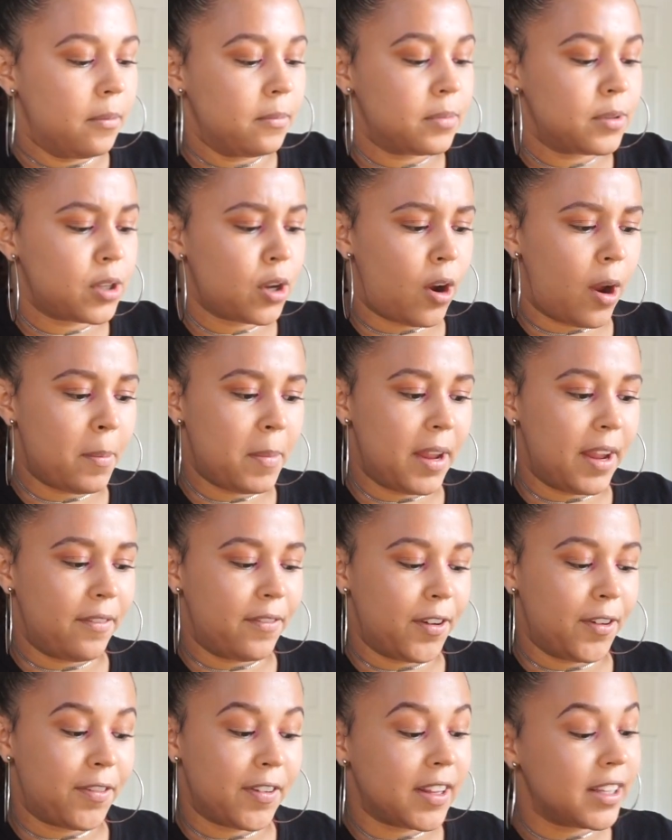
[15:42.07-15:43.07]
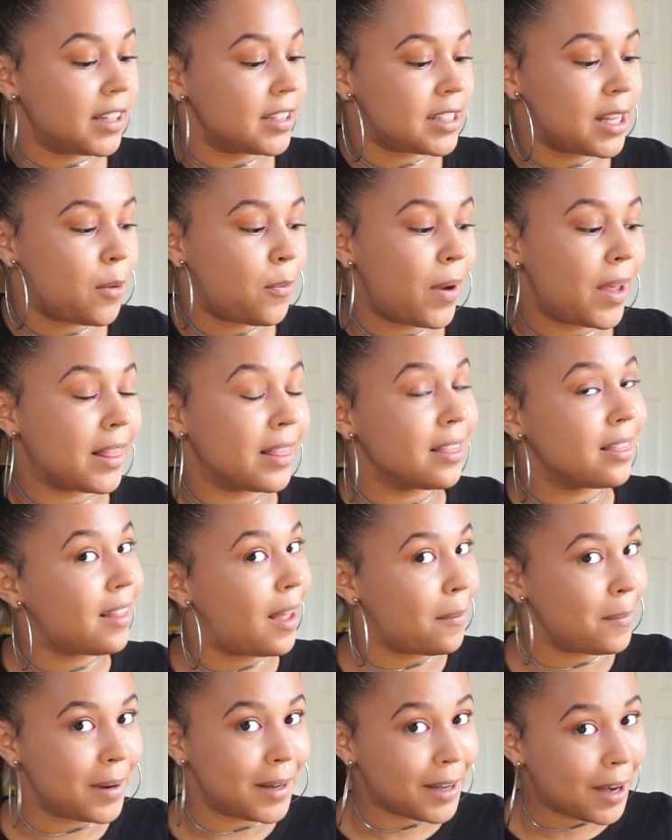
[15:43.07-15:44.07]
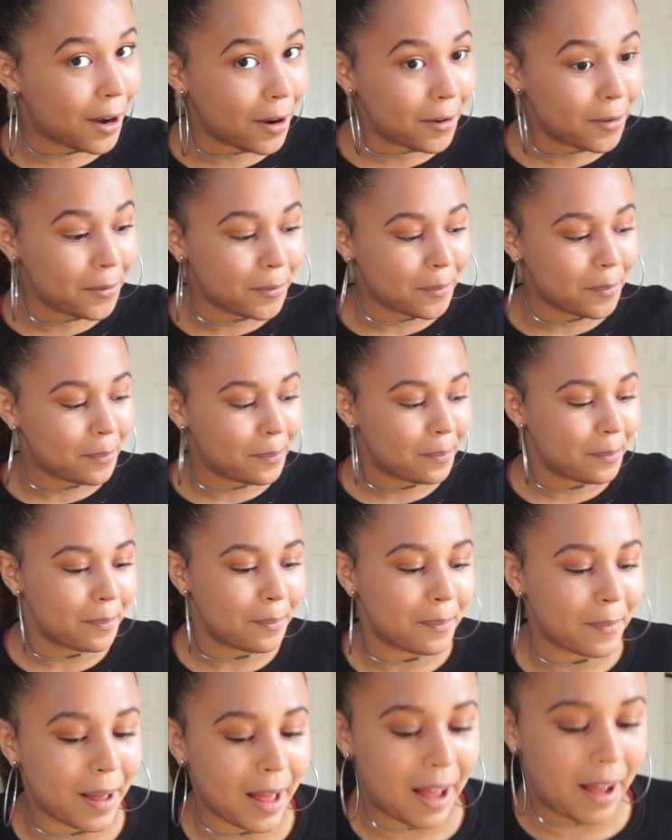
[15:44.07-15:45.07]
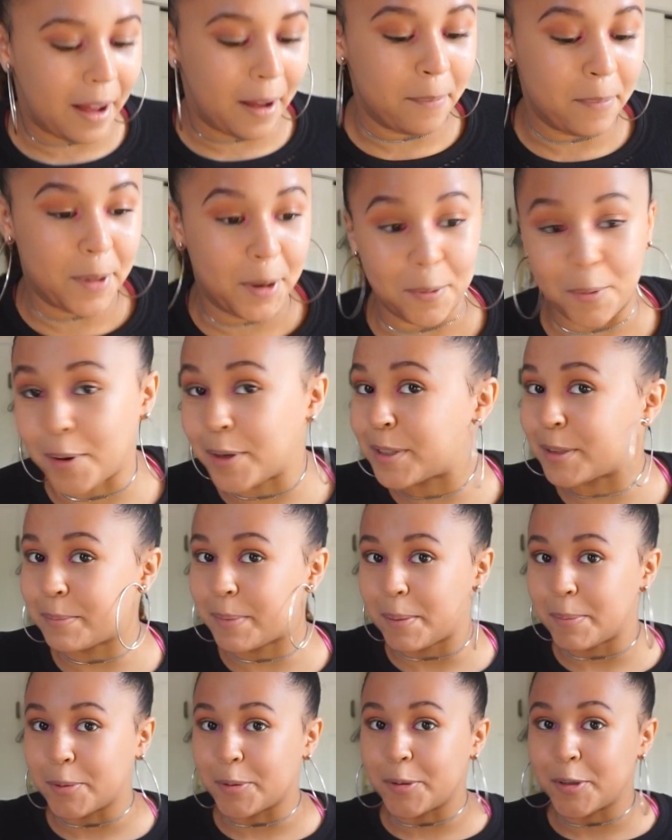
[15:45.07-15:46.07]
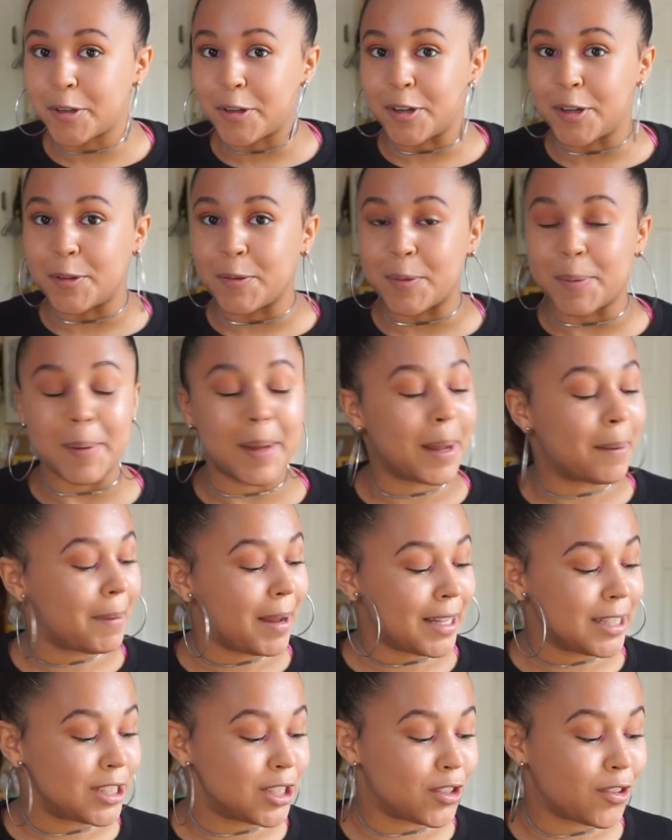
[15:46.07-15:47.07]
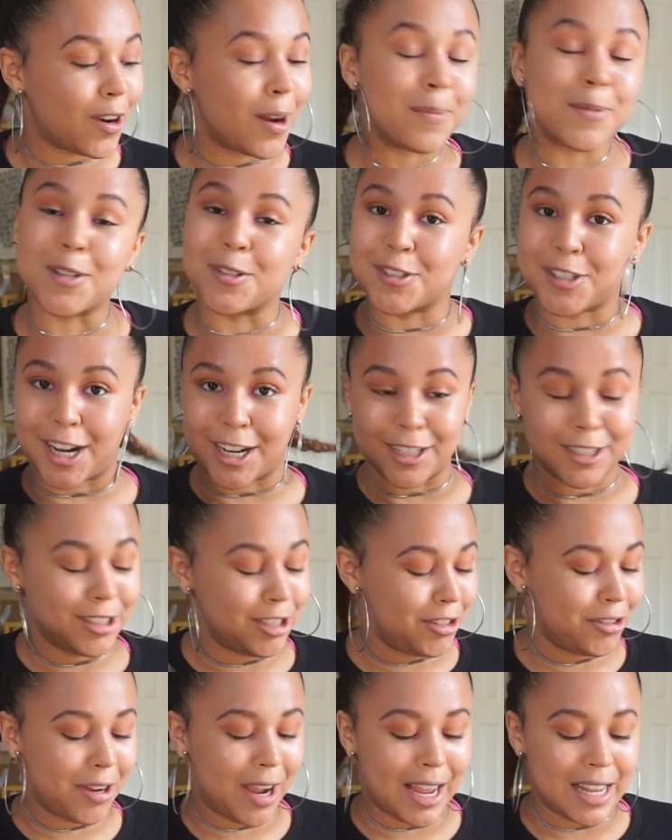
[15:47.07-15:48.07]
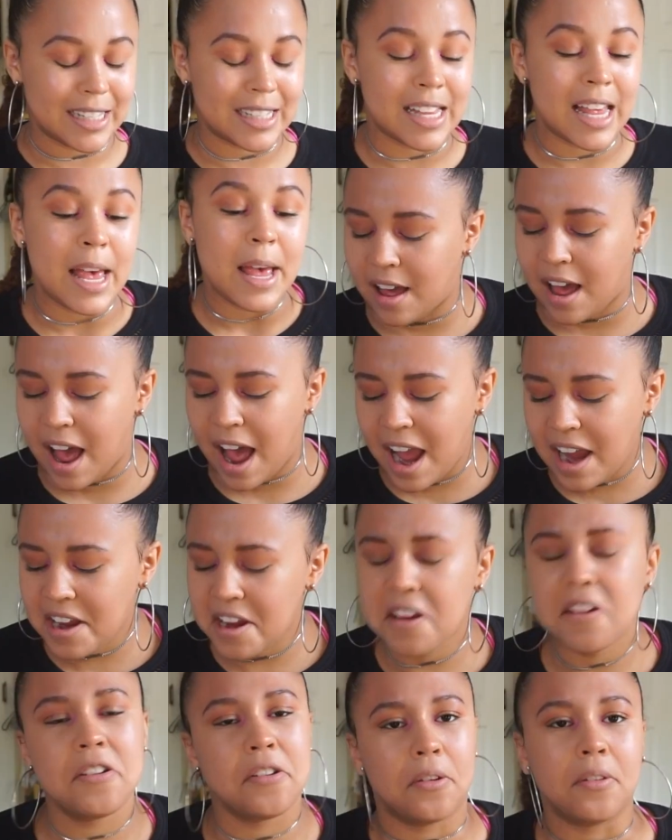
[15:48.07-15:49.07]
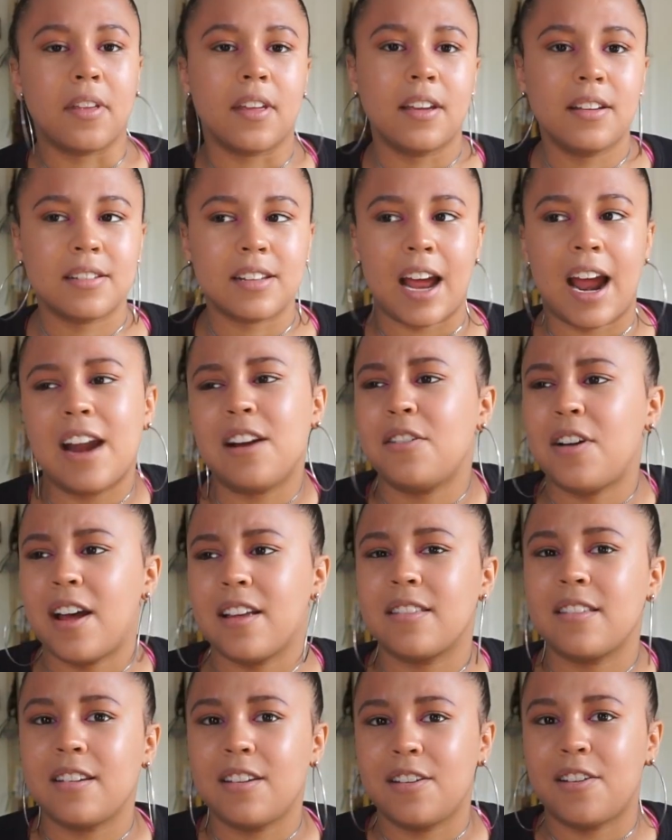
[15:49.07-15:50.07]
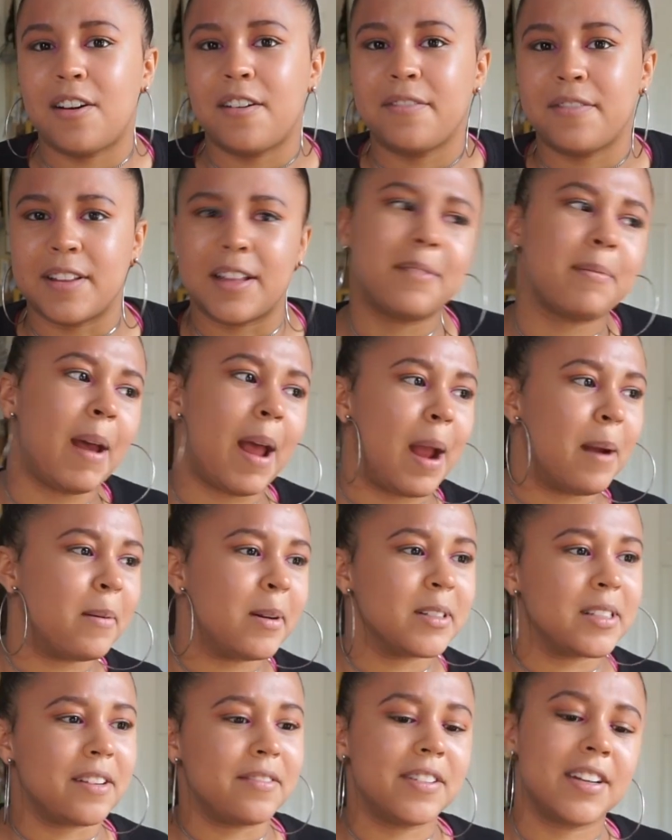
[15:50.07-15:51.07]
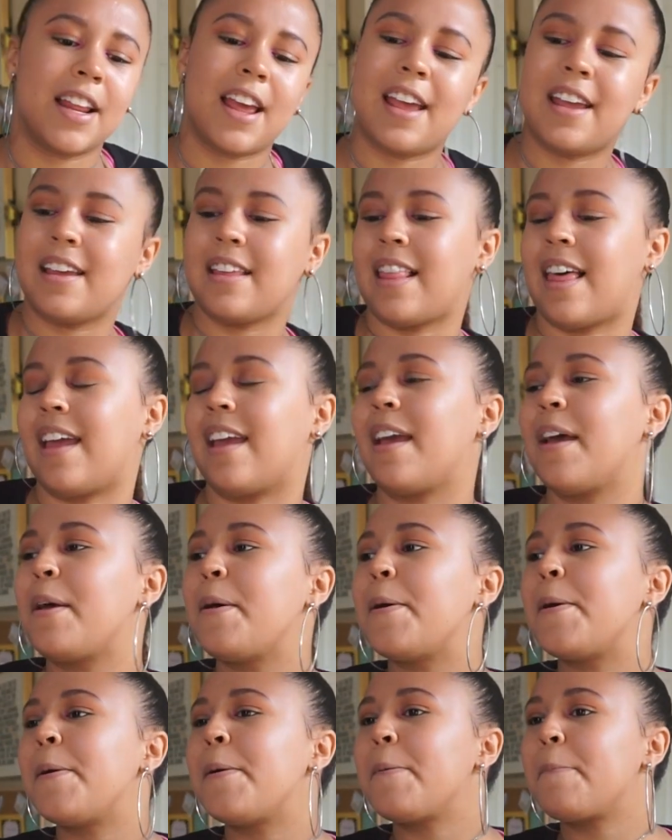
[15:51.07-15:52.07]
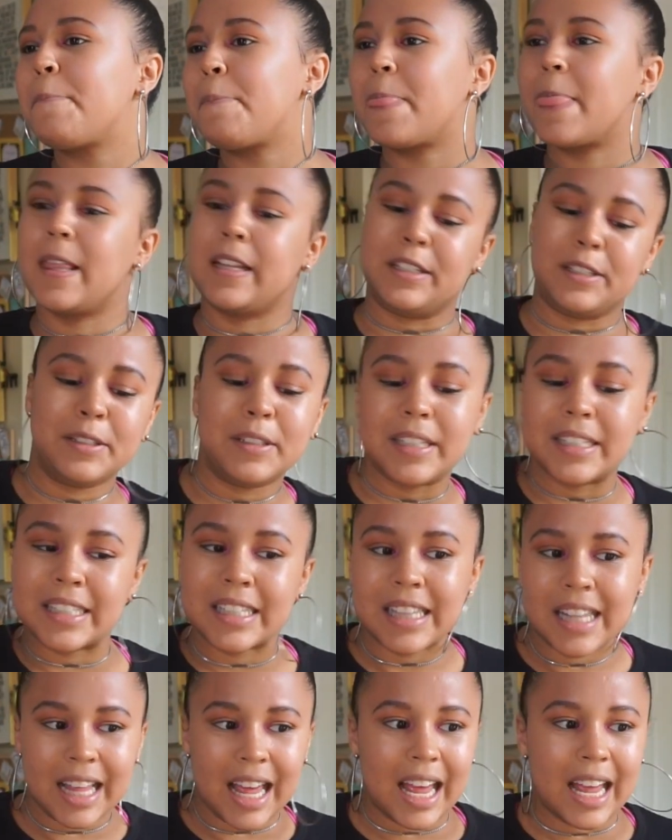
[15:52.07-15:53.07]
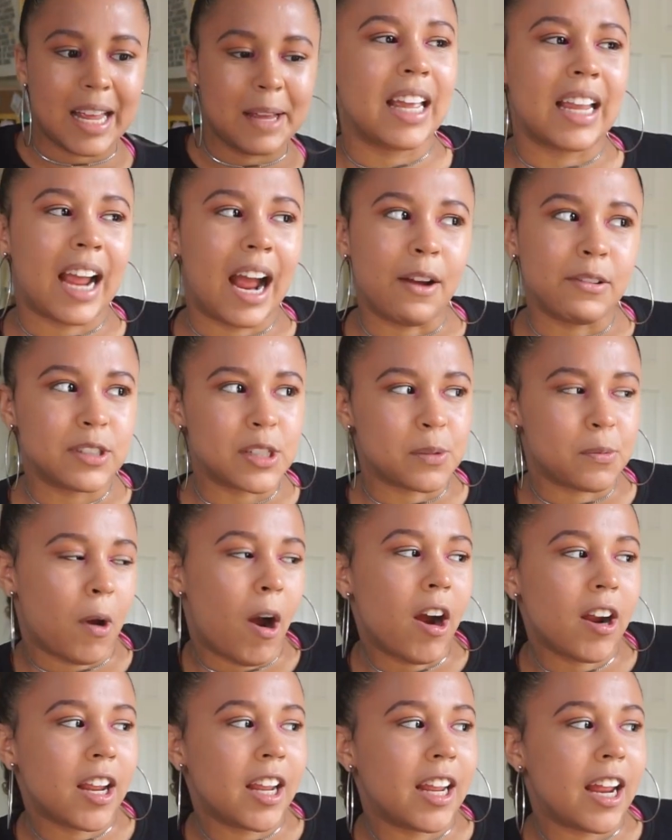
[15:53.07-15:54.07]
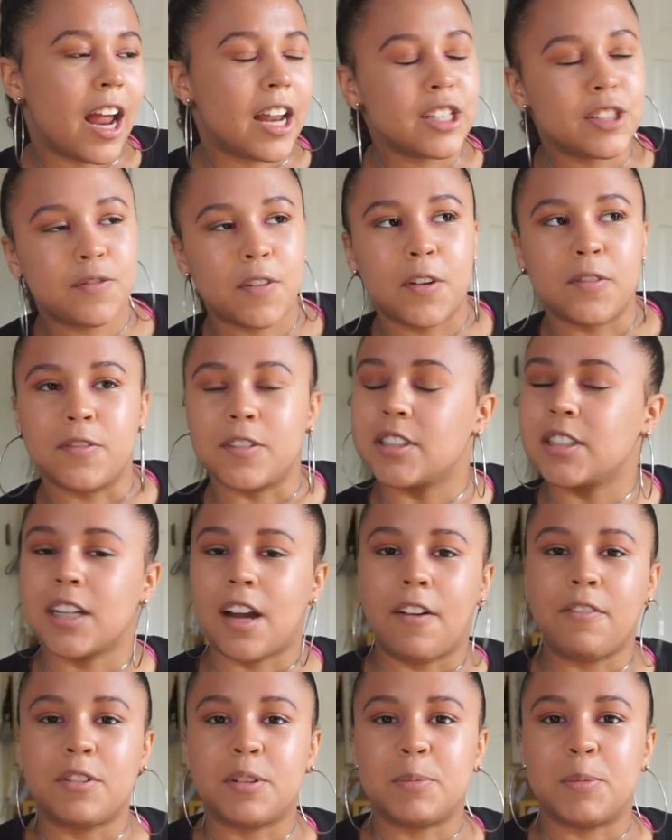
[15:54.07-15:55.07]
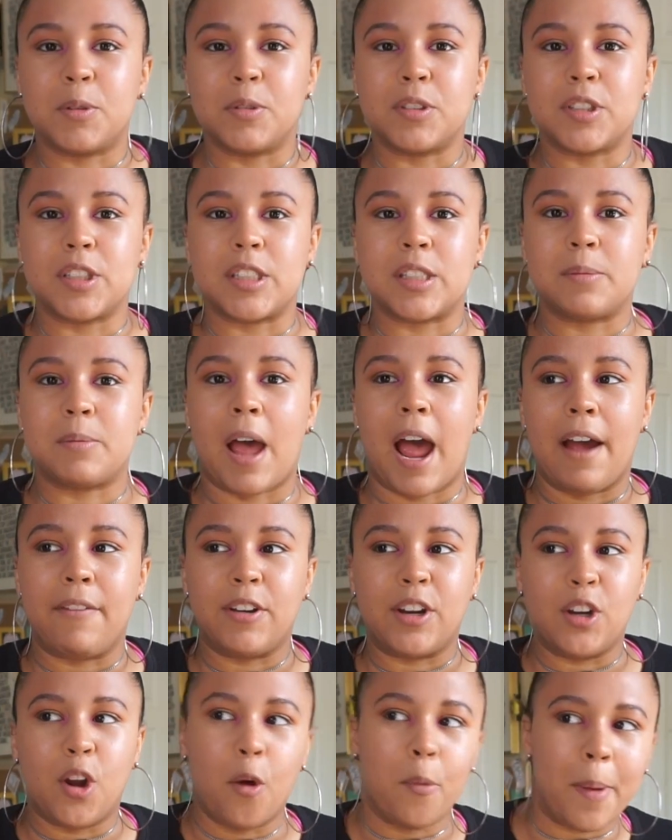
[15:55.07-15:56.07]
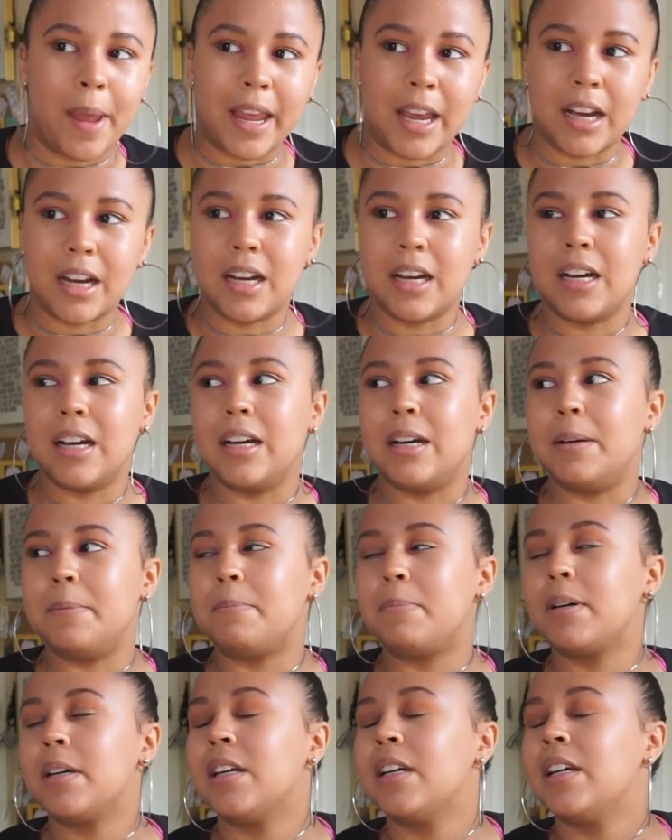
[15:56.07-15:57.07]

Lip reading: So I mean, if you're feeling the same way, let me know. There were some people who agreed with me on my Instagram, so shout out to you guys. I can do this. I don't have to, you know, fill in my eyebrows every day and like do this and that. Like, I was just walking and I just felt really comfortable just having no makeup,